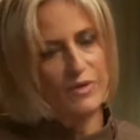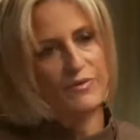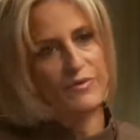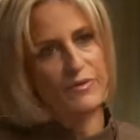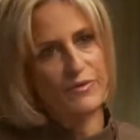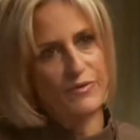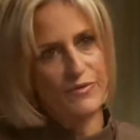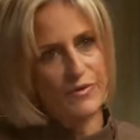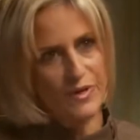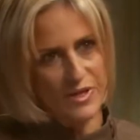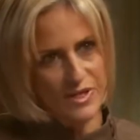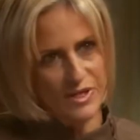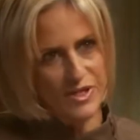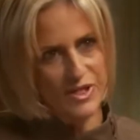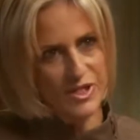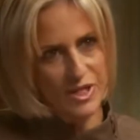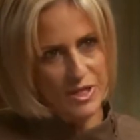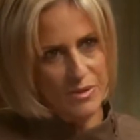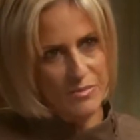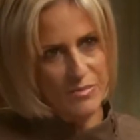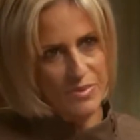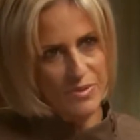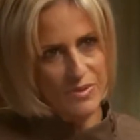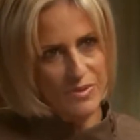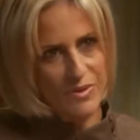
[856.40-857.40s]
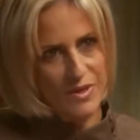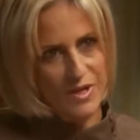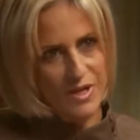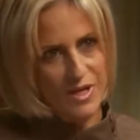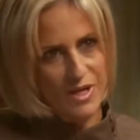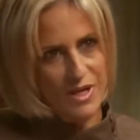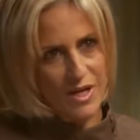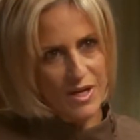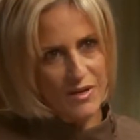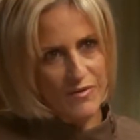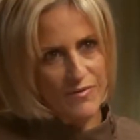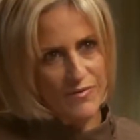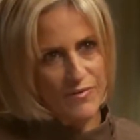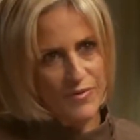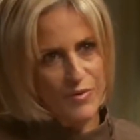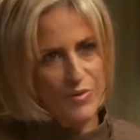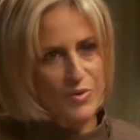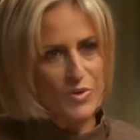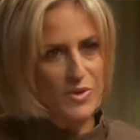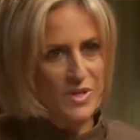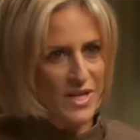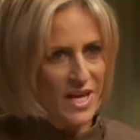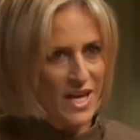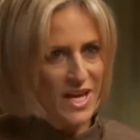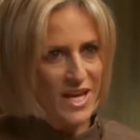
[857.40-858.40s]
off a friendship, a
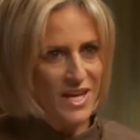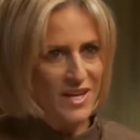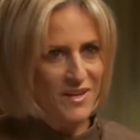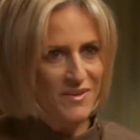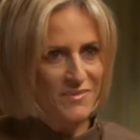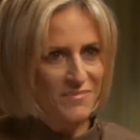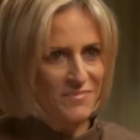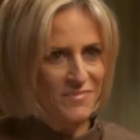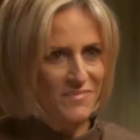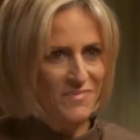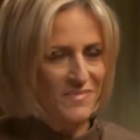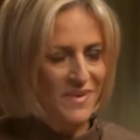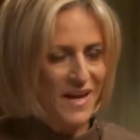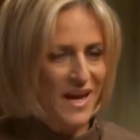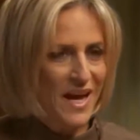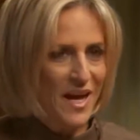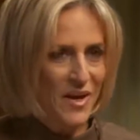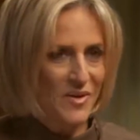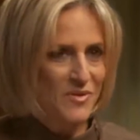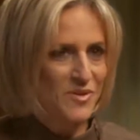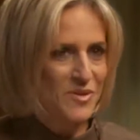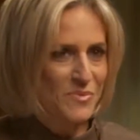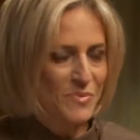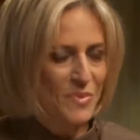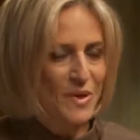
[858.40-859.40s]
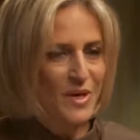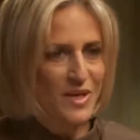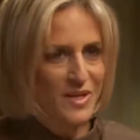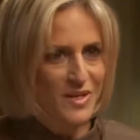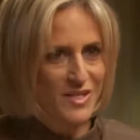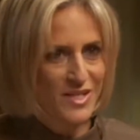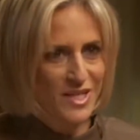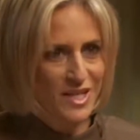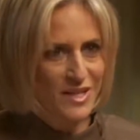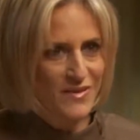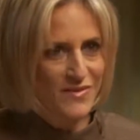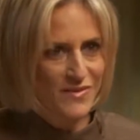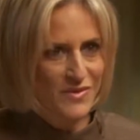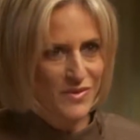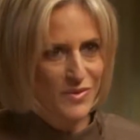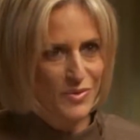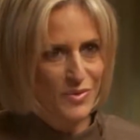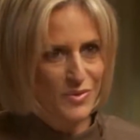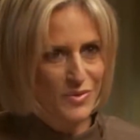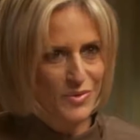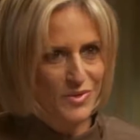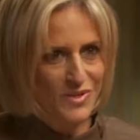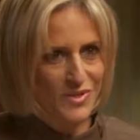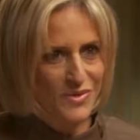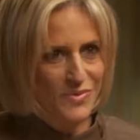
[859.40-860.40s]
4-day house party of
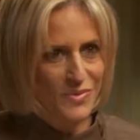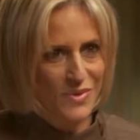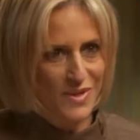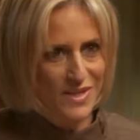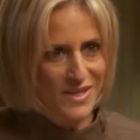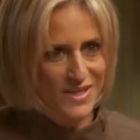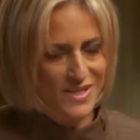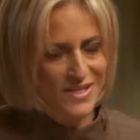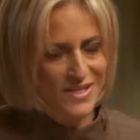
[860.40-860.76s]
sorts with a